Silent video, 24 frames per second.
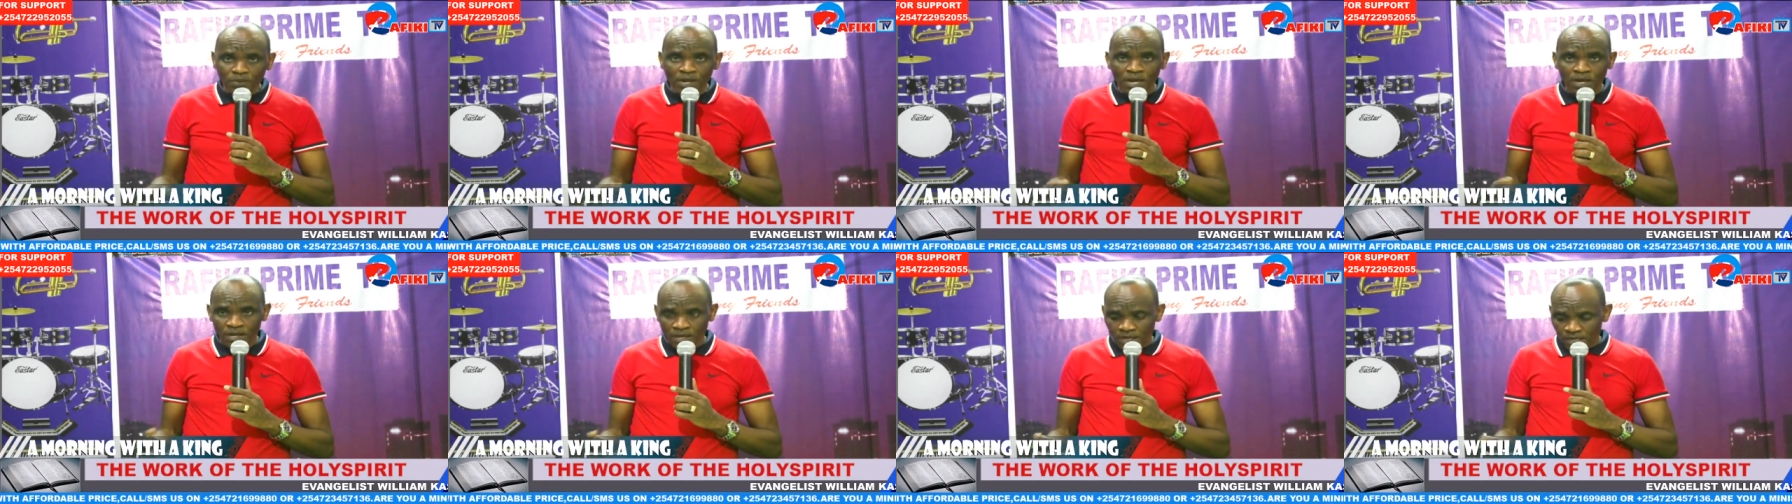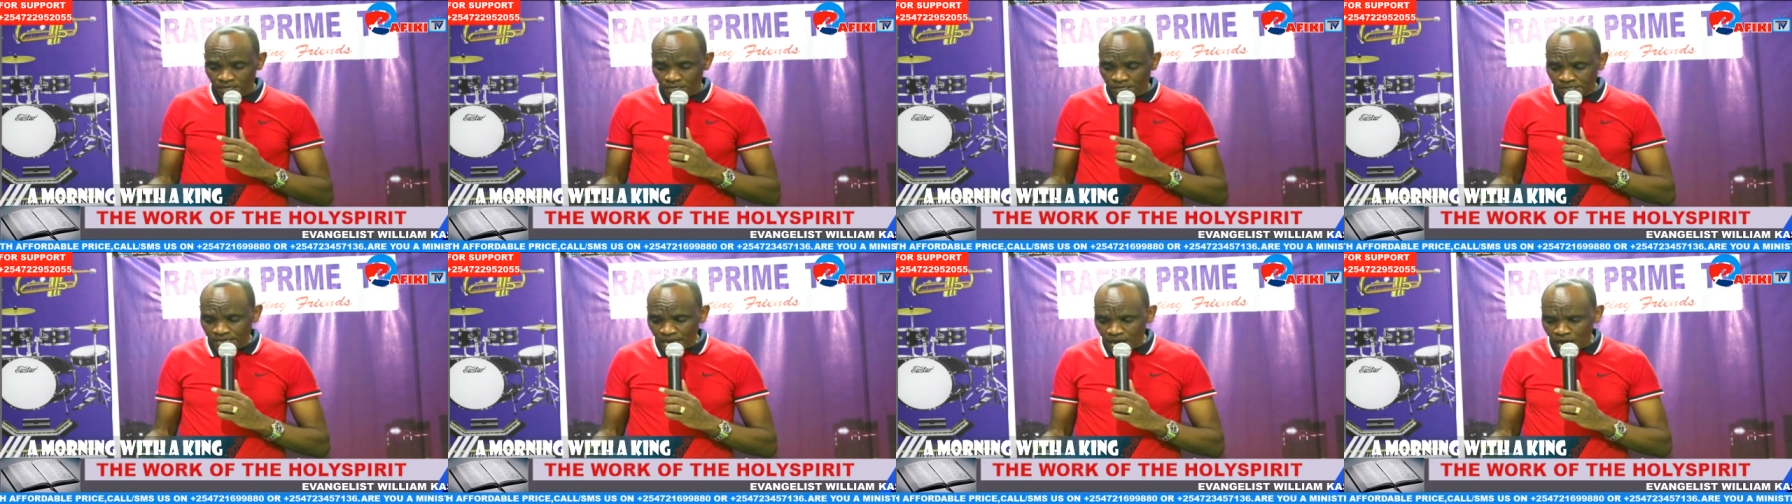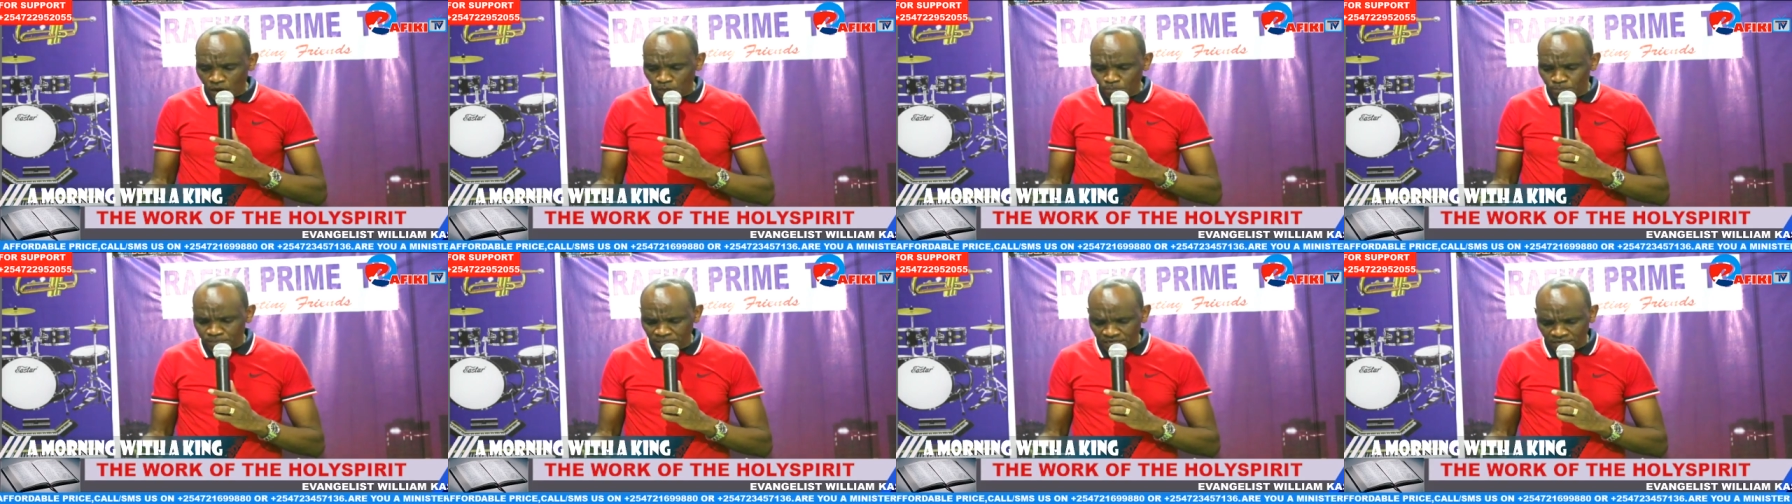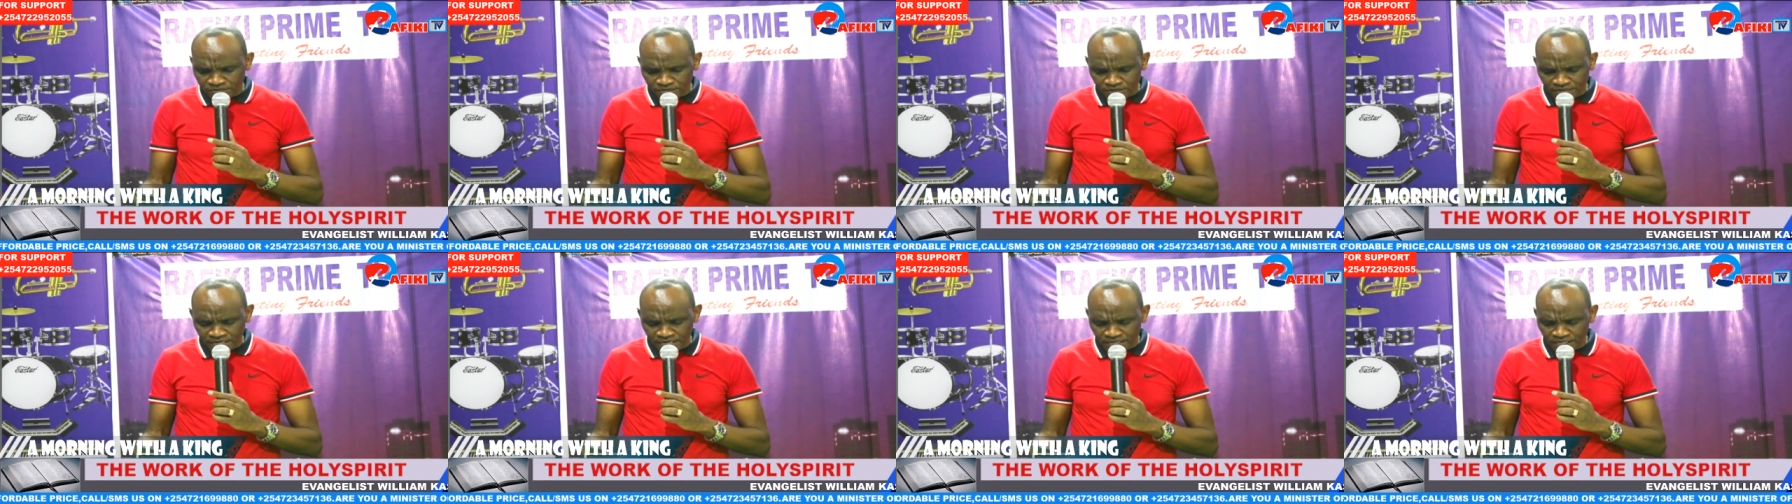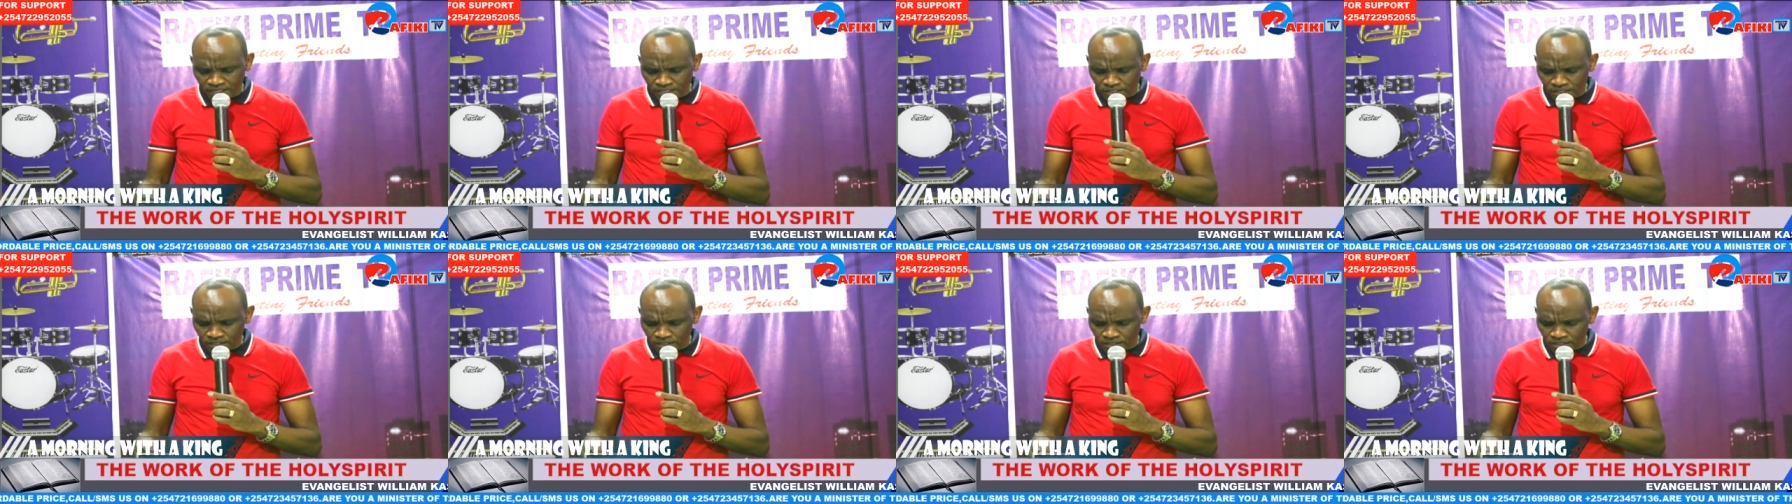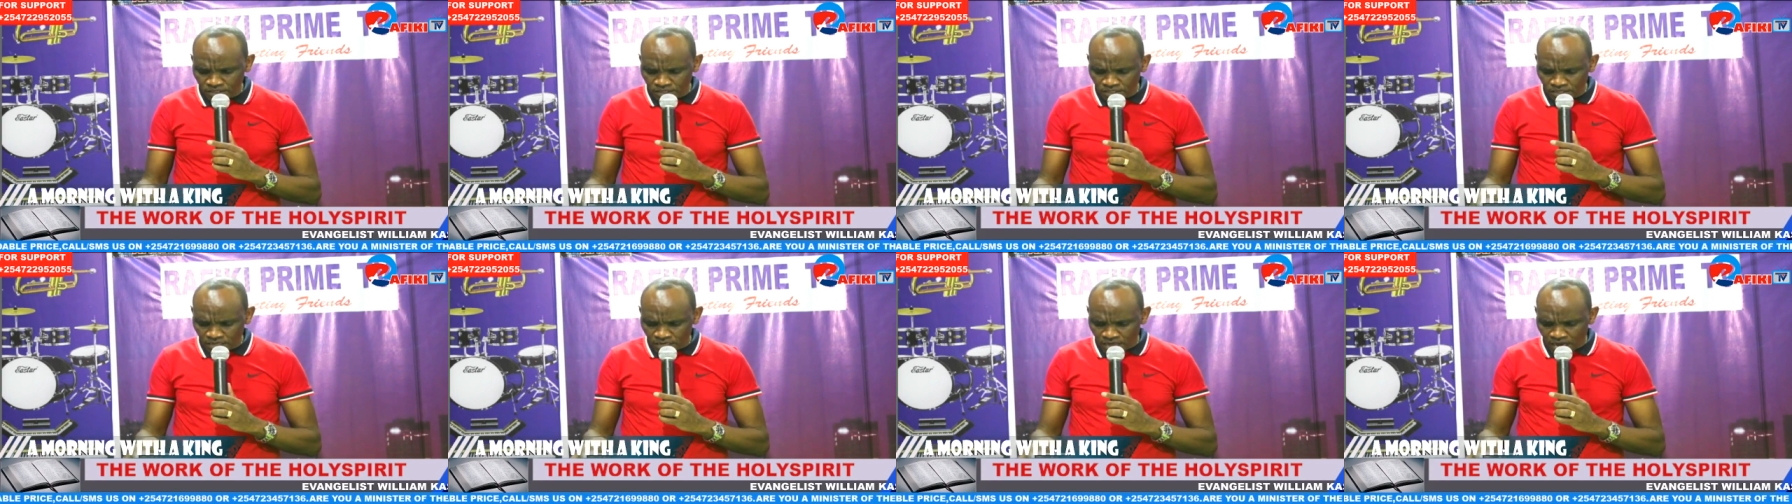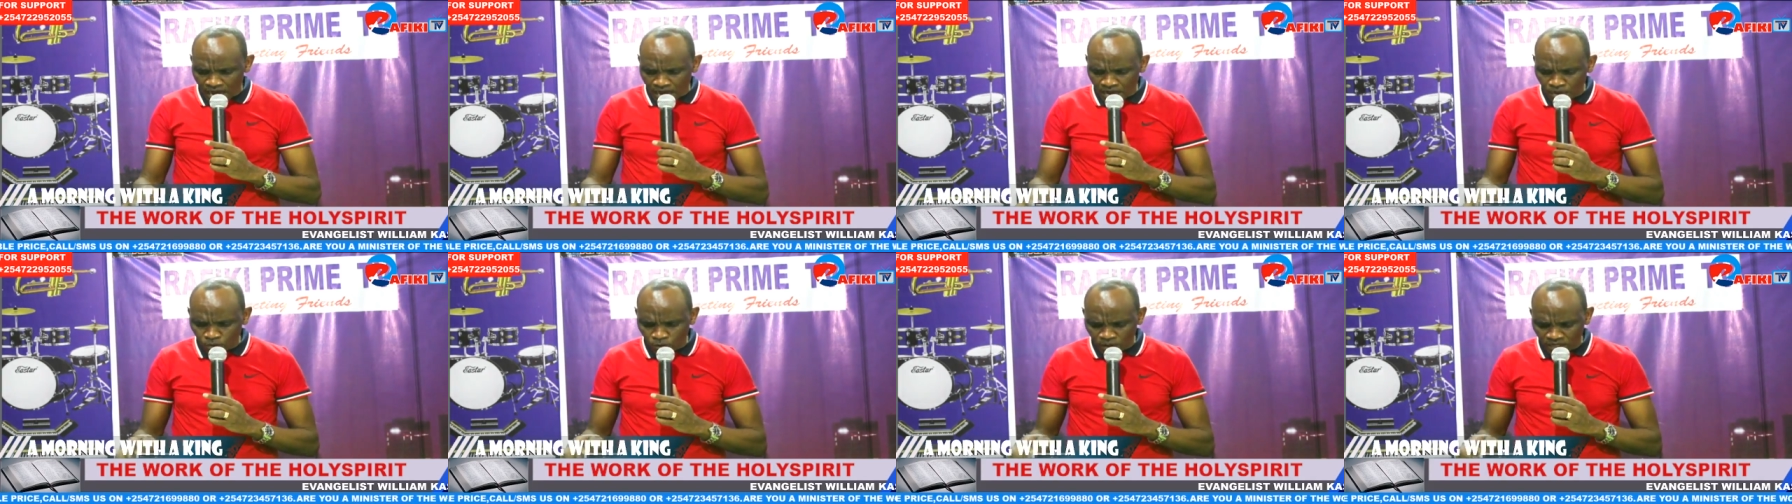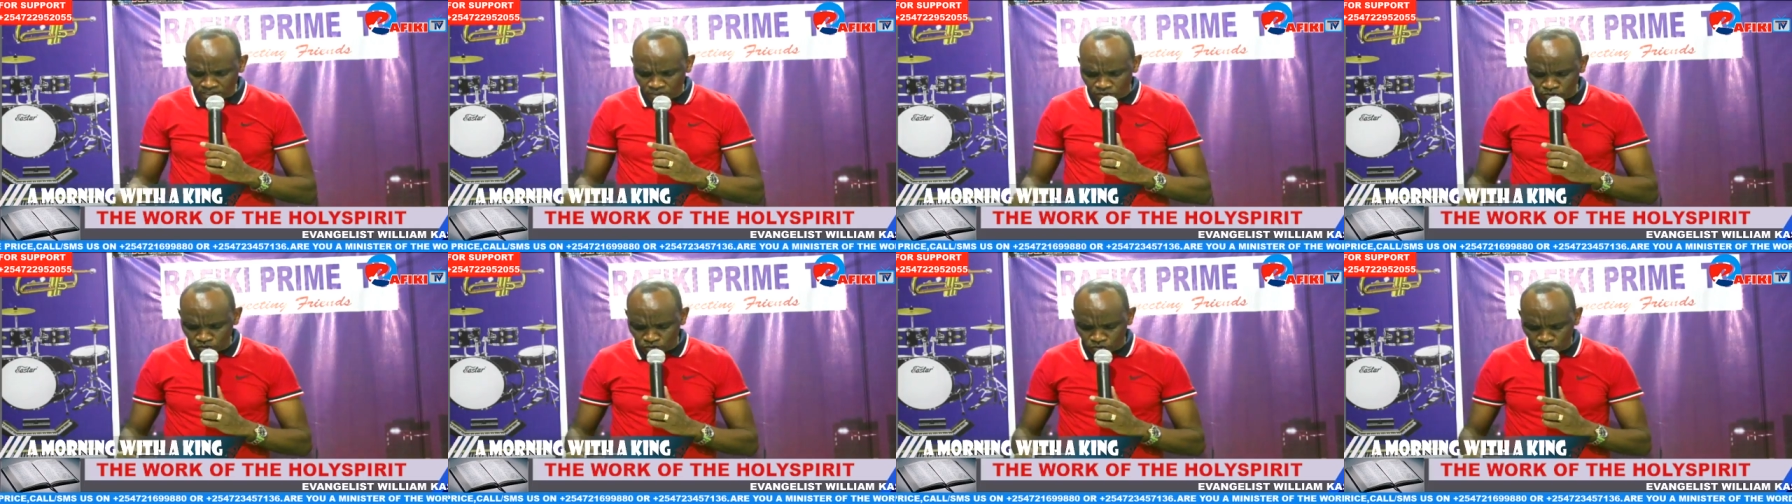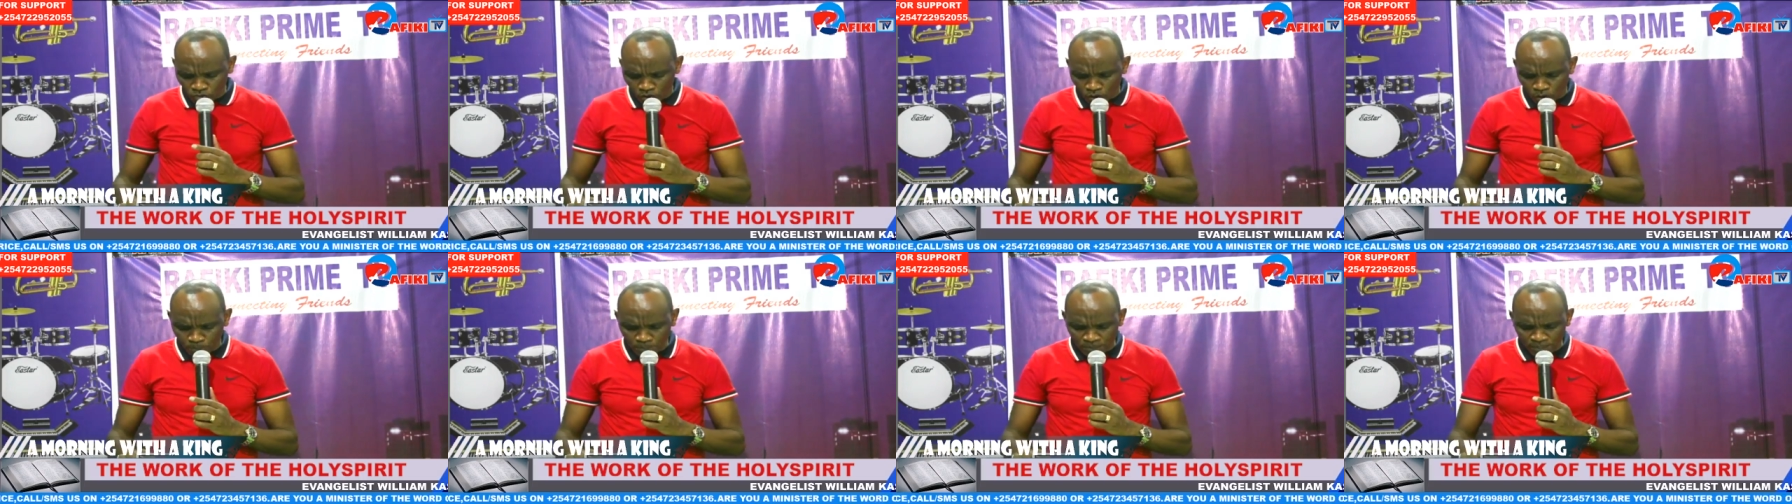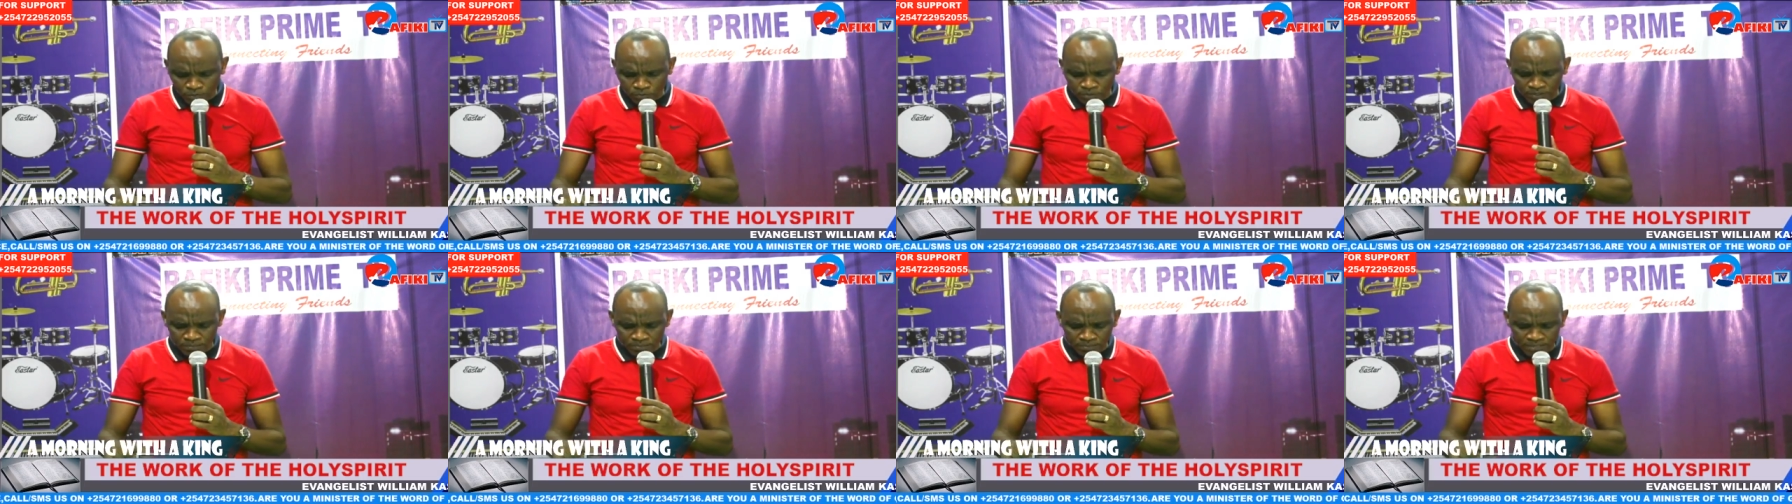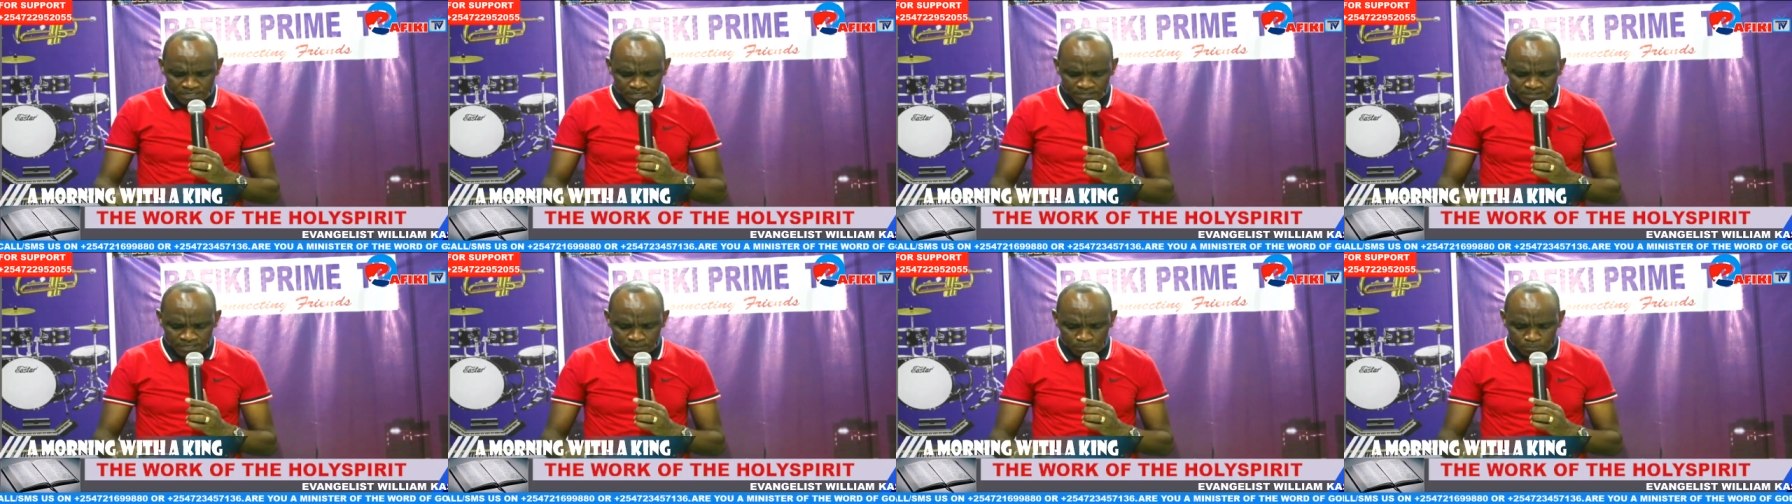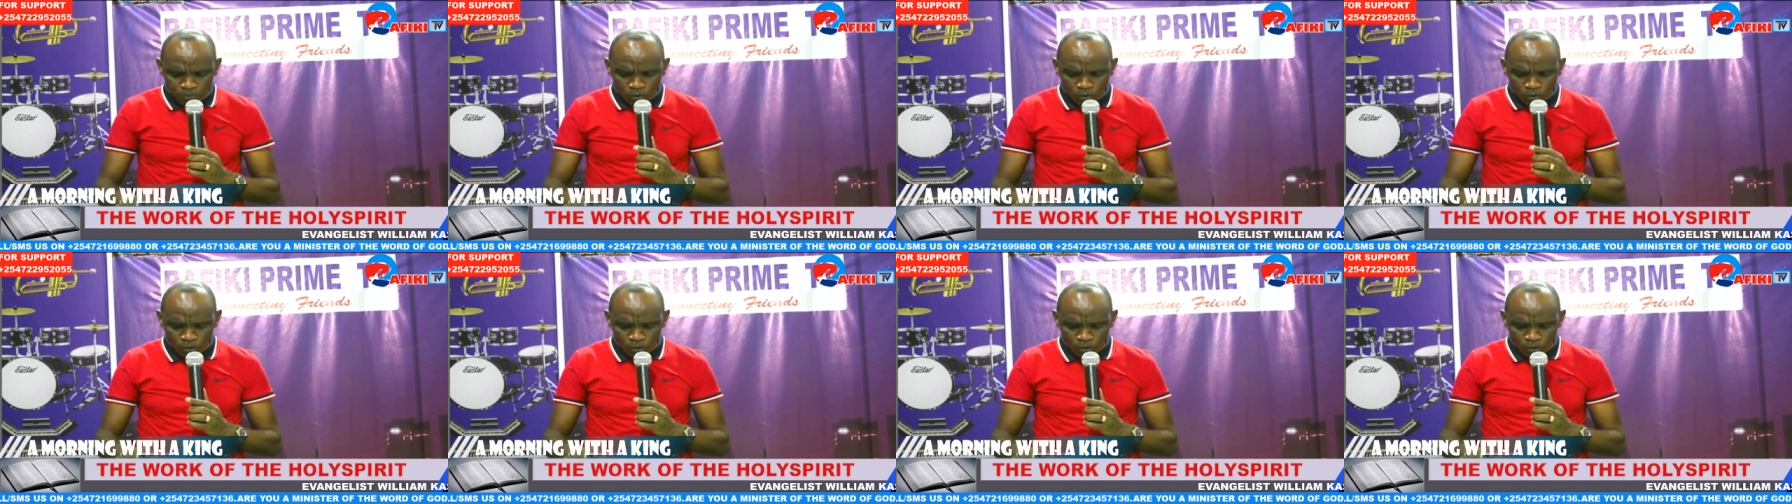Now, brethren, I want you to open with me in the book